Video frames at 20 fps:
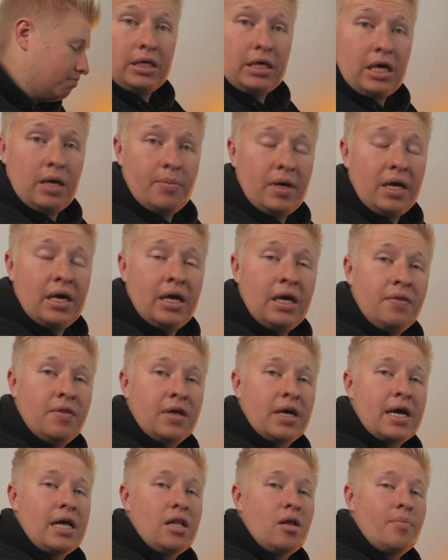Keeping it in the
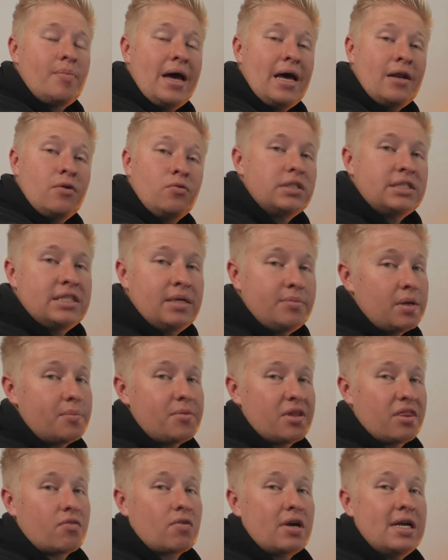color panel, tip
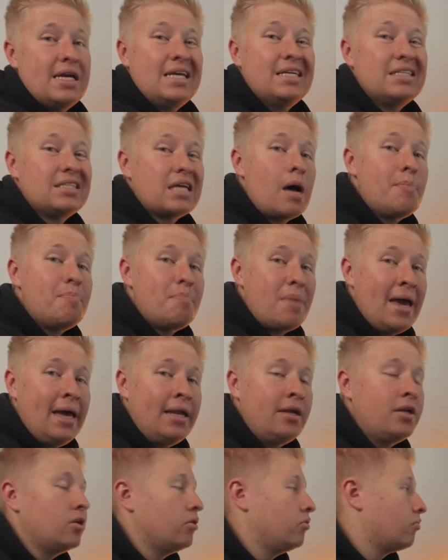number three is
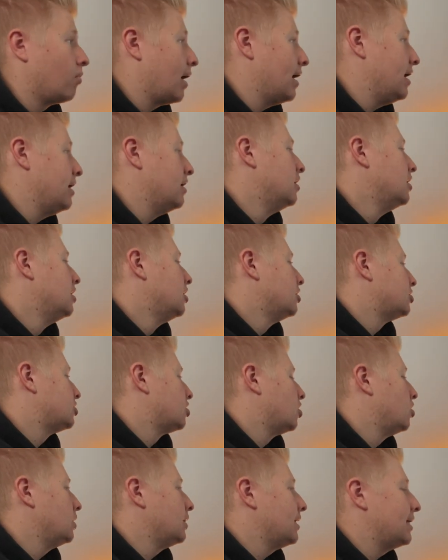append grade.
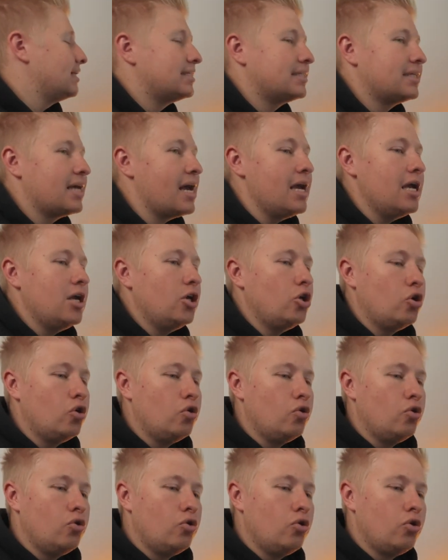So let's say
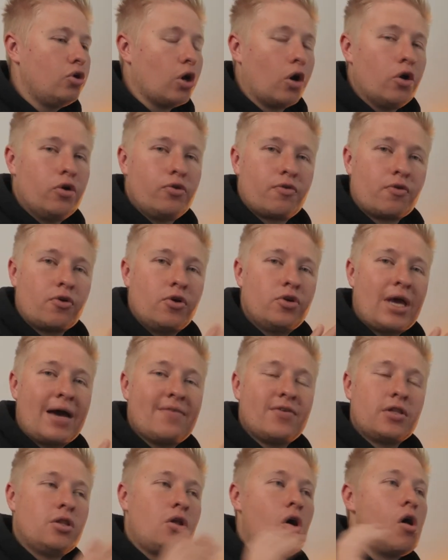you go through and you have
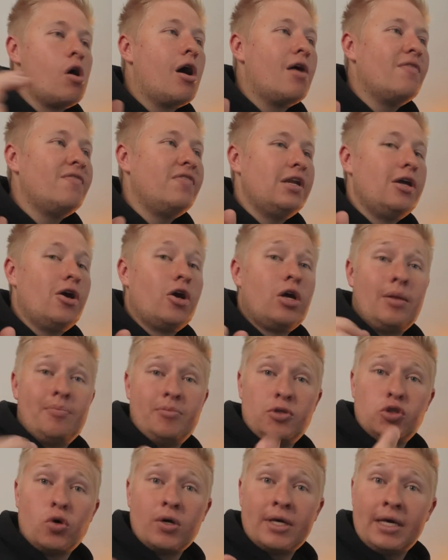a long video clip,
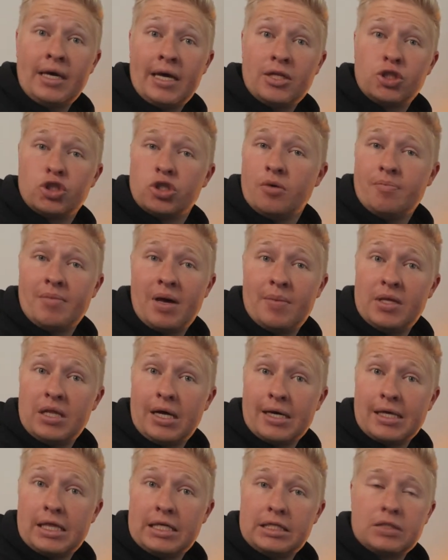talking headshot, maybe
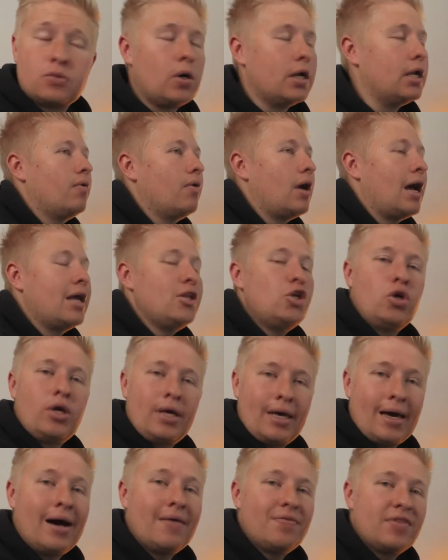like this one, and you
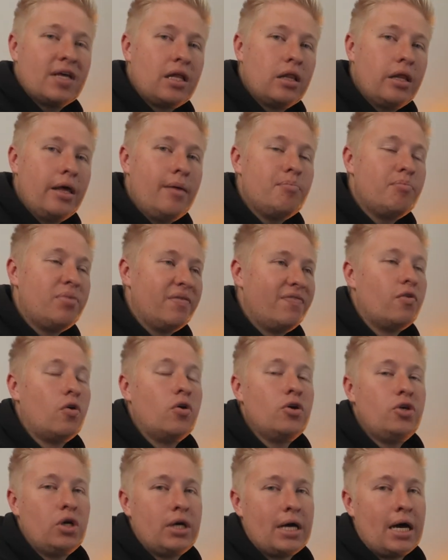cut the clip
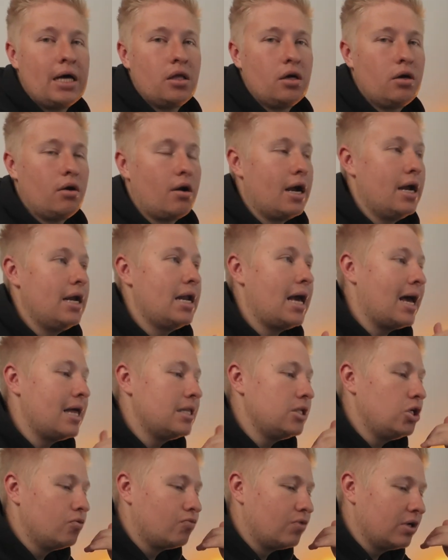before you color grade
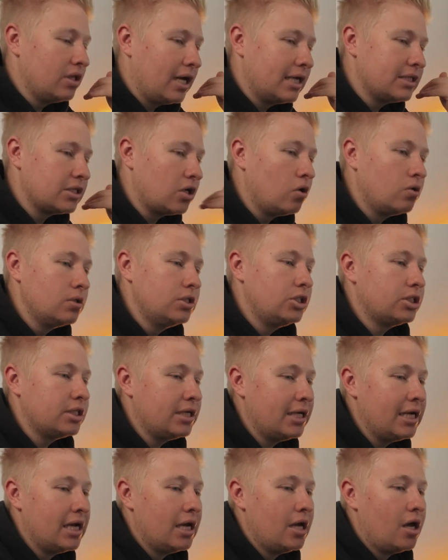and you realize, holy
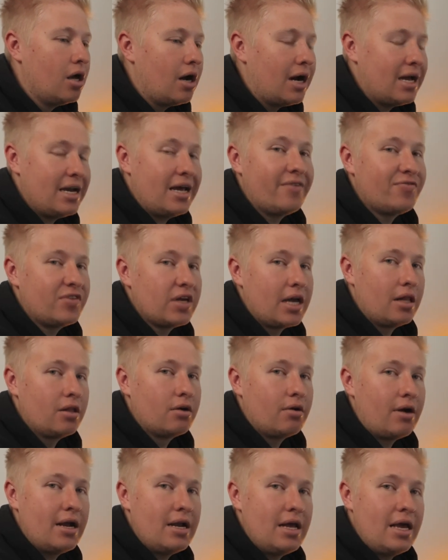shit, I now have to color
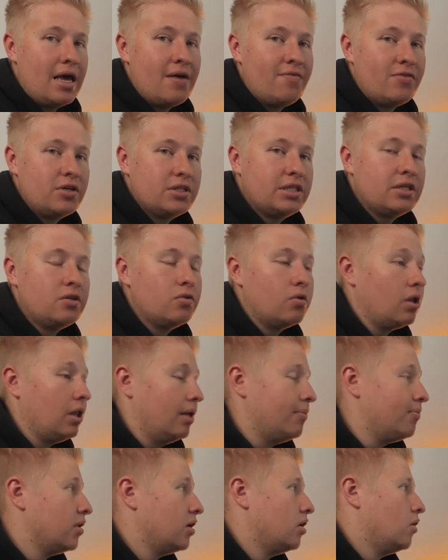grade every single
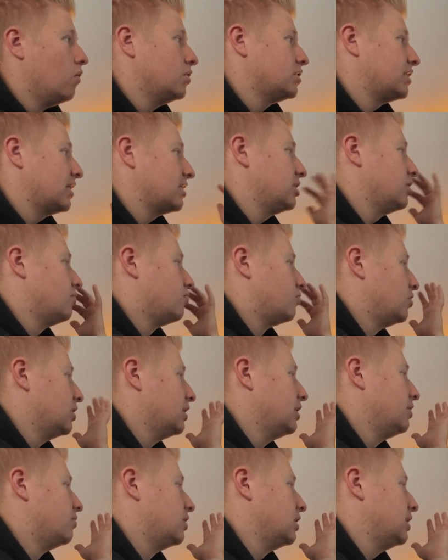clip. Well, it's actually
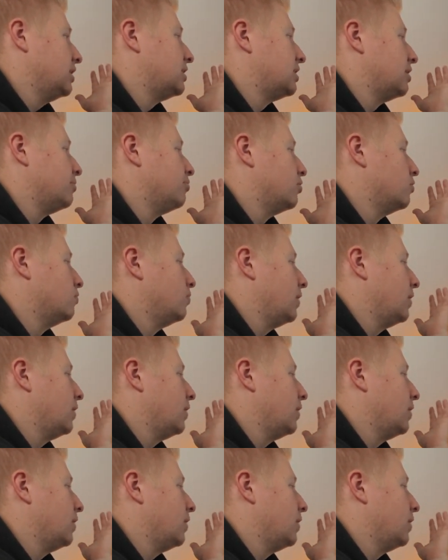really, really simple.